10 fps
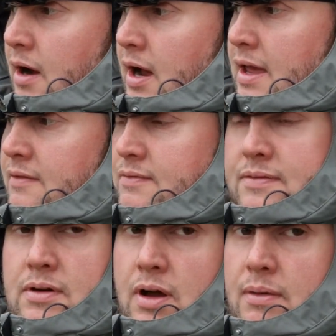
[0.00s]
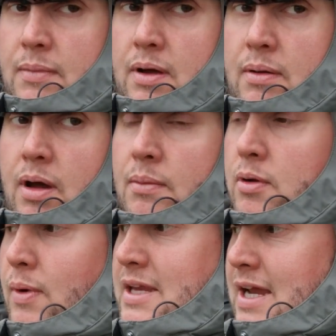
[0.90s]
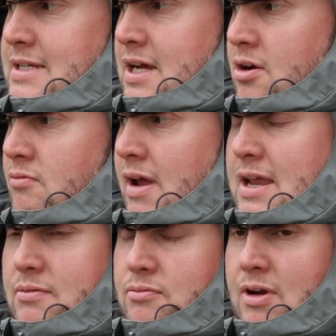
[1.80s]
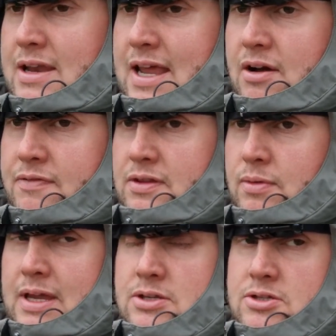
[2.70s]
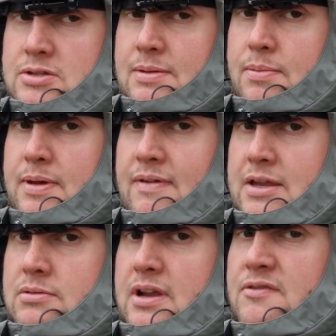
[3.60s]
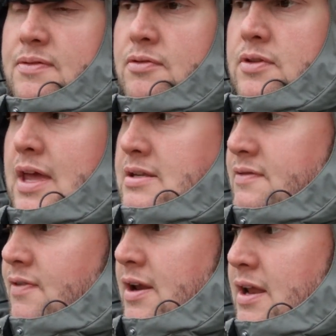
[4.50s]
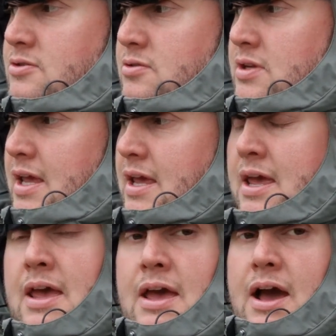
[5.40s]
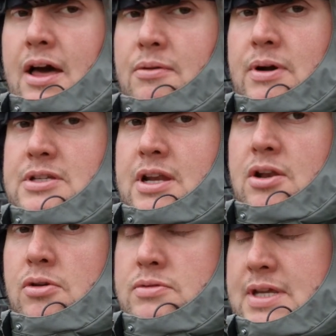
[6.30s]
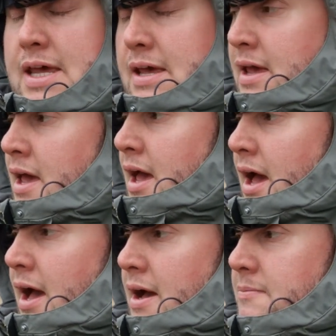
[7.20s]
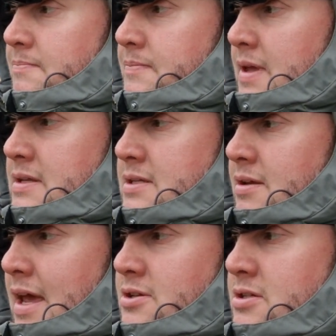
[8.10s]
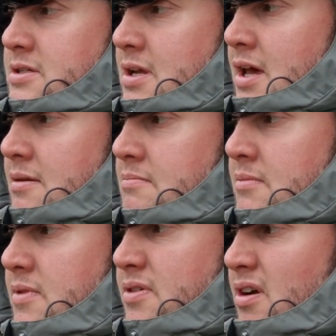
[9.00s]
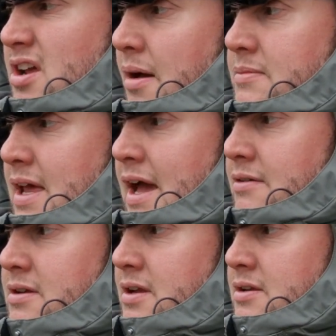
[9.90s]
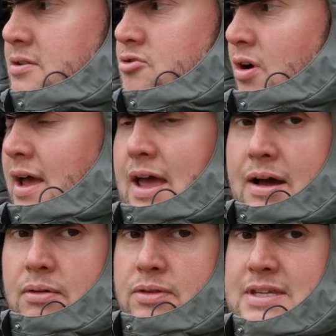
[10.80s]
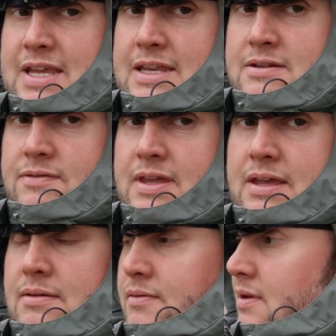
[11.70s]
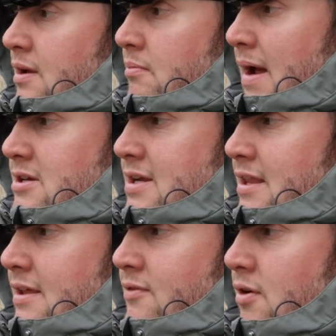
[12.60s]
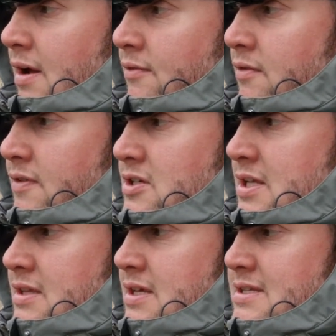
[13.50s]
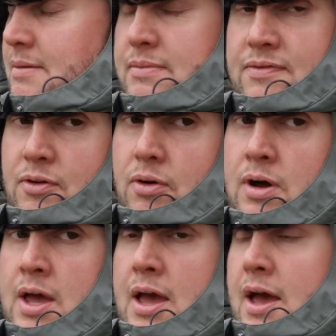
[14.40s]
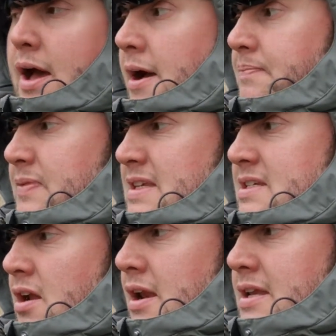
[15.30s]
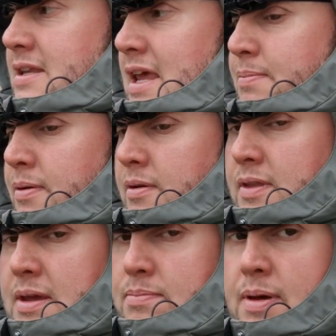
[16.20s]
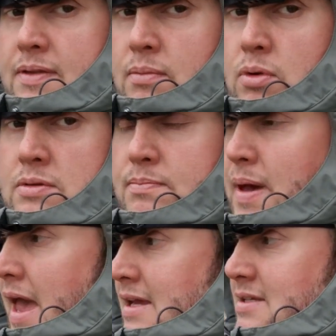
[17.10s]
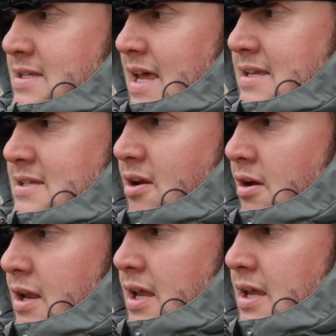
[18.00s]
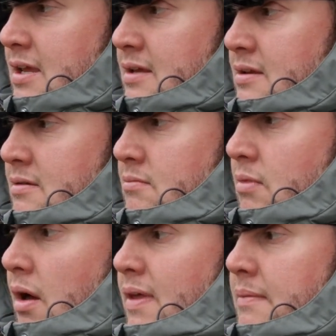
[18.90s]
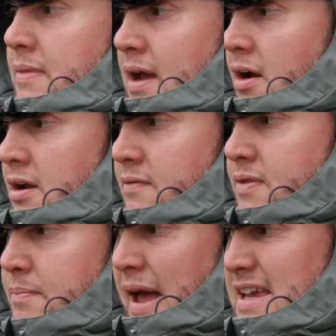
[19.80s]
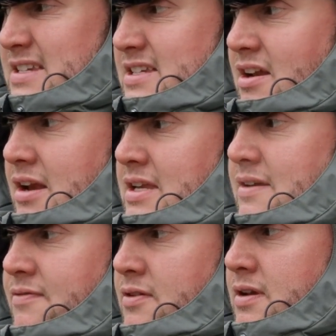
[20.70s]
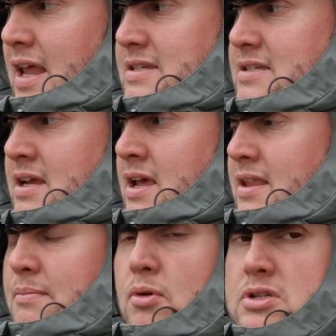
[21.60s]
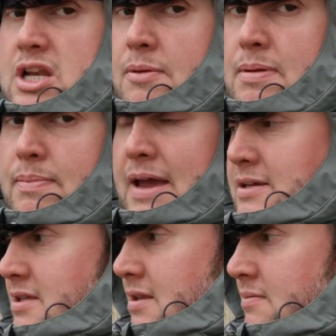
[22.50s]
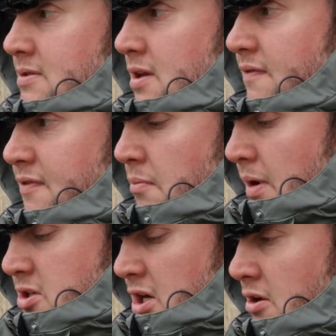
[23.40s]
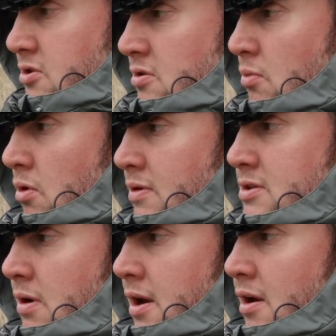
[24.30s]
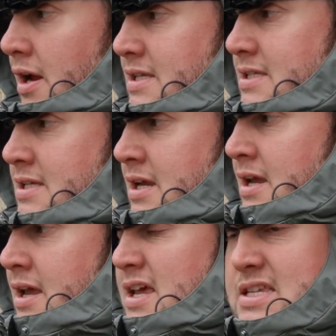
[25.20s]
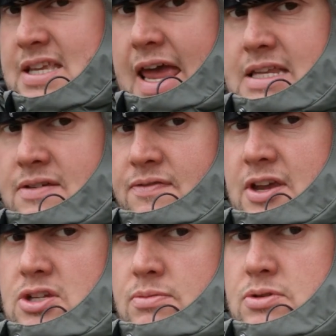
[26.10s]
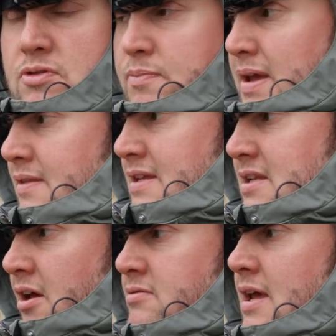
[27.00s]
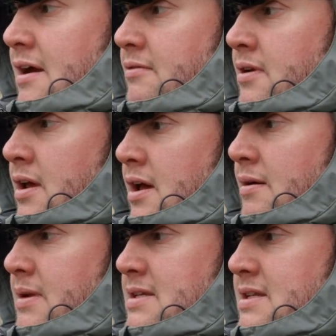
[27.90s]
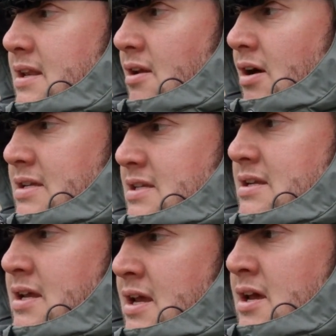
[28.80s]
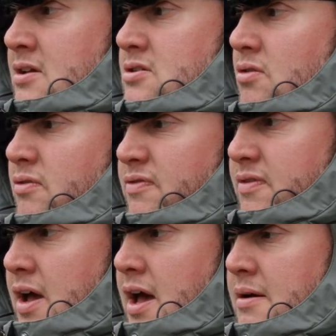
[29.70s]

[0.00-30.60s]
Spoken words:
on a weekday, so I've got a rare day off in the week, just using up a bit of annual leave before the end of the financial year, otherwise I'd lose it. And so yeah, just thought I'd come down and try out this end of the little match lake they've got here. I've not fished it this end before. It's slightly deeper, and the wooden pegs are set slightly, well, they're kind of, the banks are slightly different, they're more sloping banks, so you feel much closer to the water. It's quite a nice setting to fish, sort of being this low down, and it's nice and sort of